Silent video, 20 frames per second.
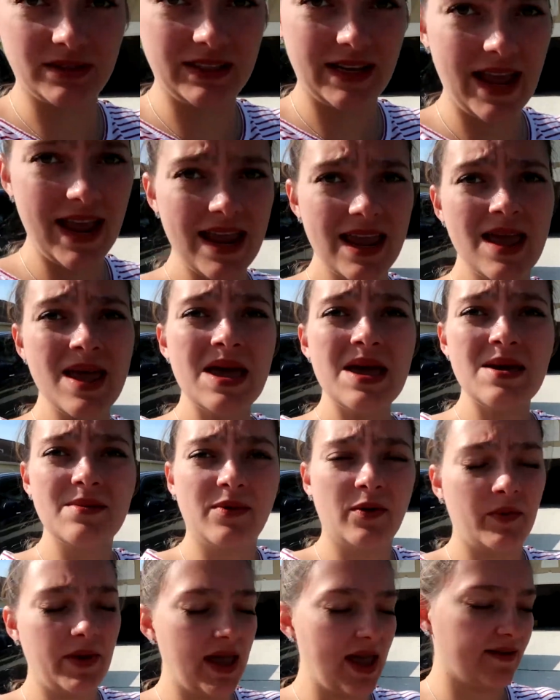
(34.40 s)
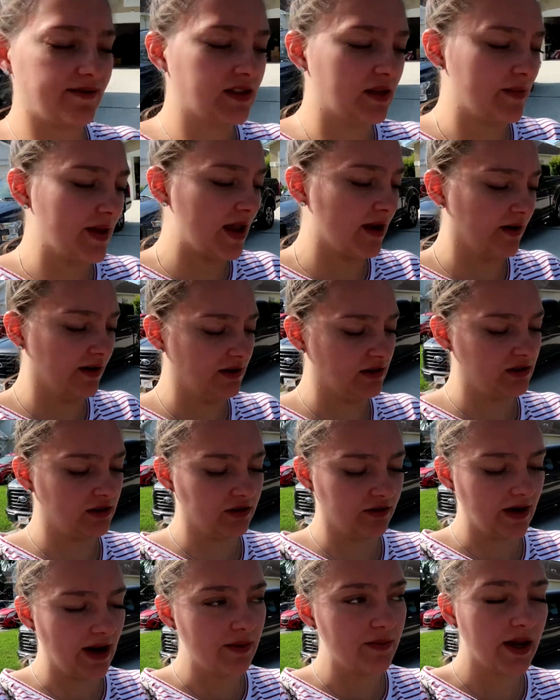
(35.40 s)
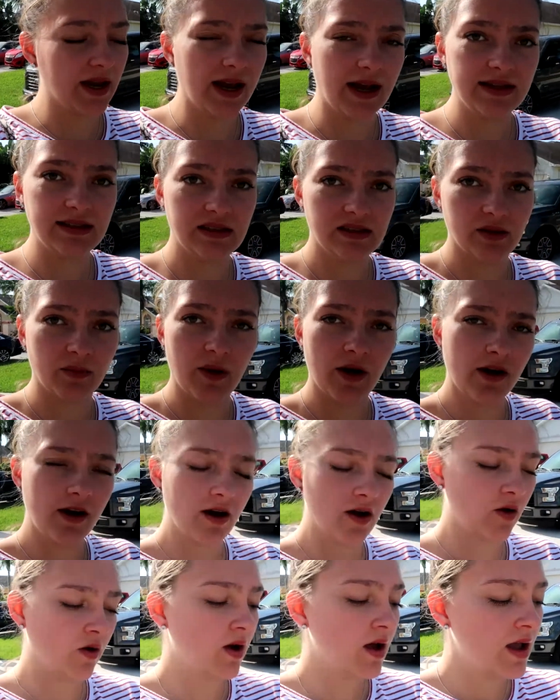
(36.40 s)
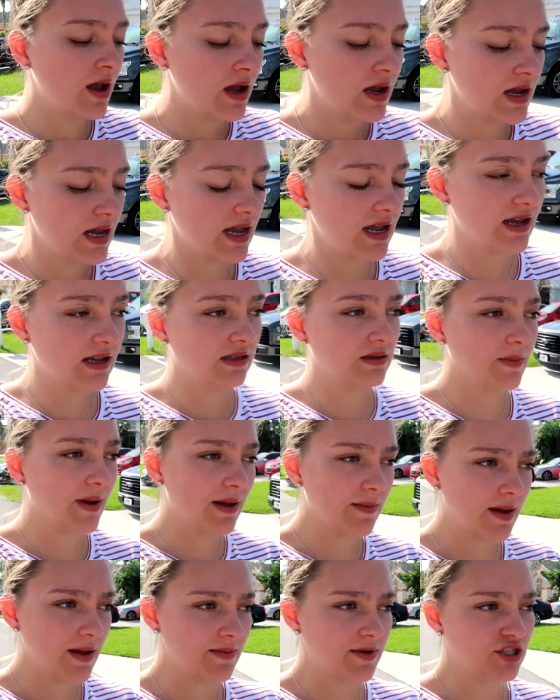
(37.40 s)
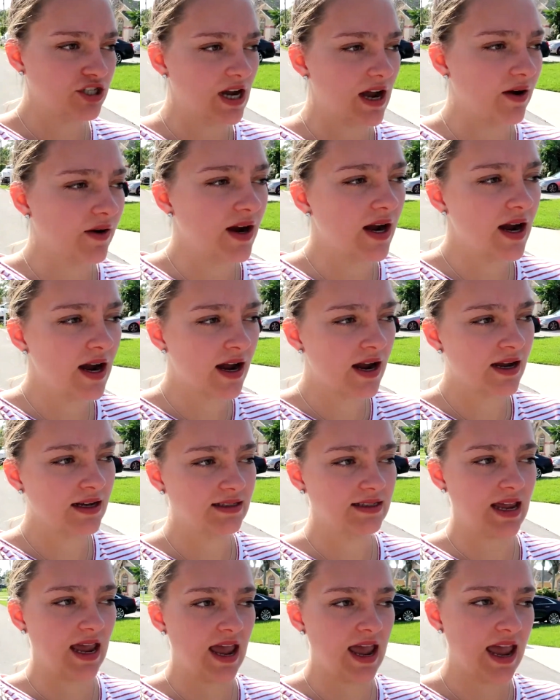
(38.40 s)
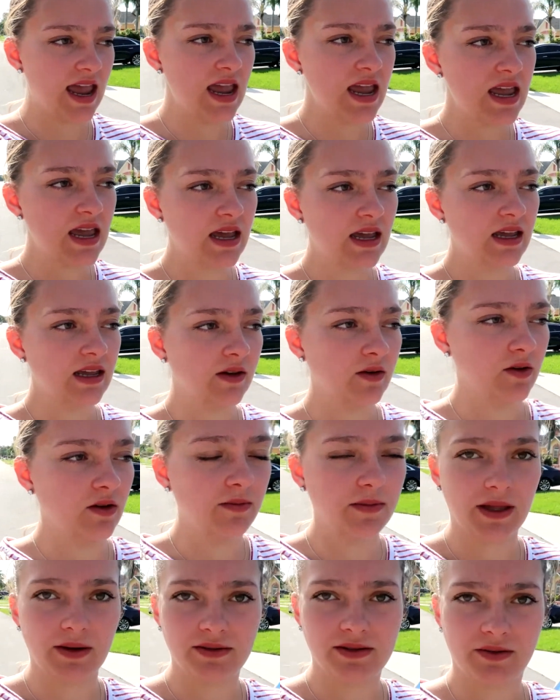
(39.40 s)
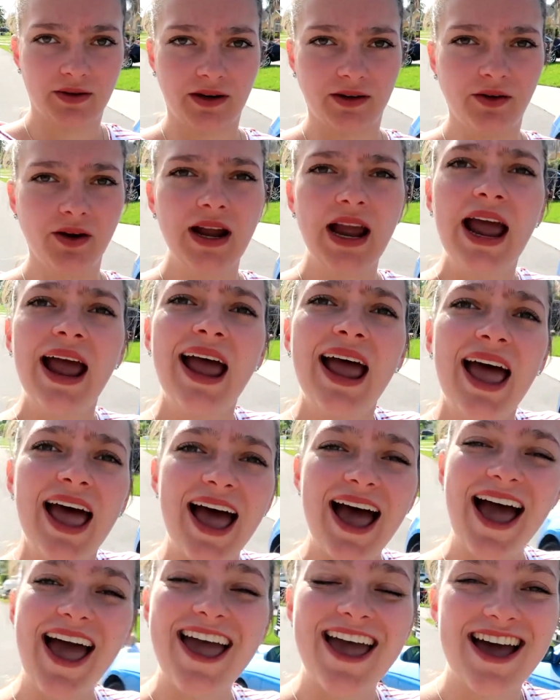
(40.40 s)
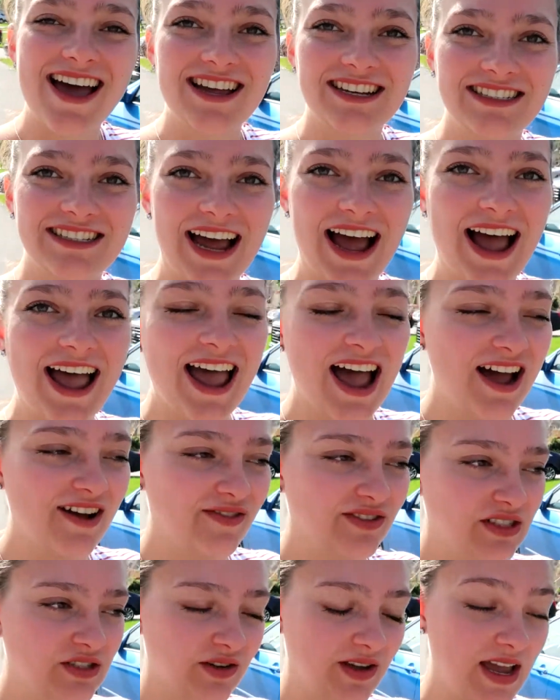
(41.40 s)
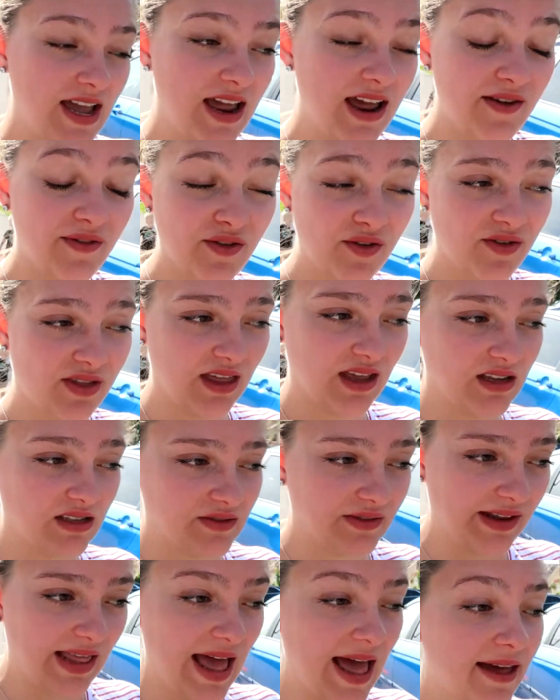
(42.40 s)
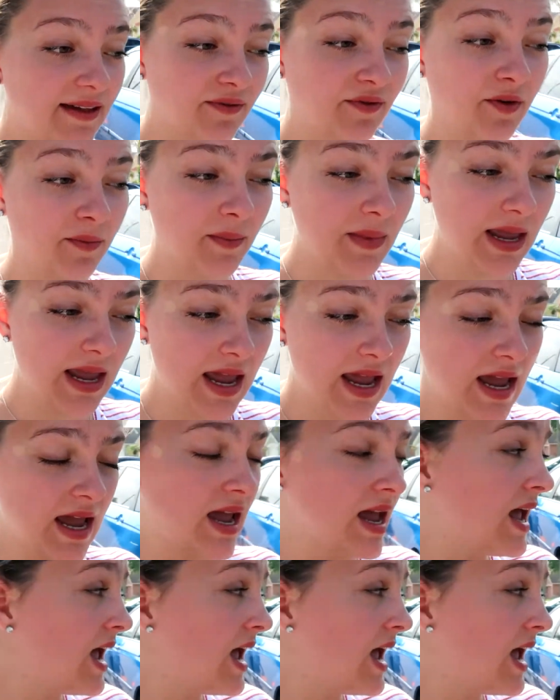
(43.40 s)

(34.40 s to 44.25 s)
today, but we have some errands to run because tomorrow is my baby shower day. Oop, that was the wrong door. And I have to get a few things for that for me.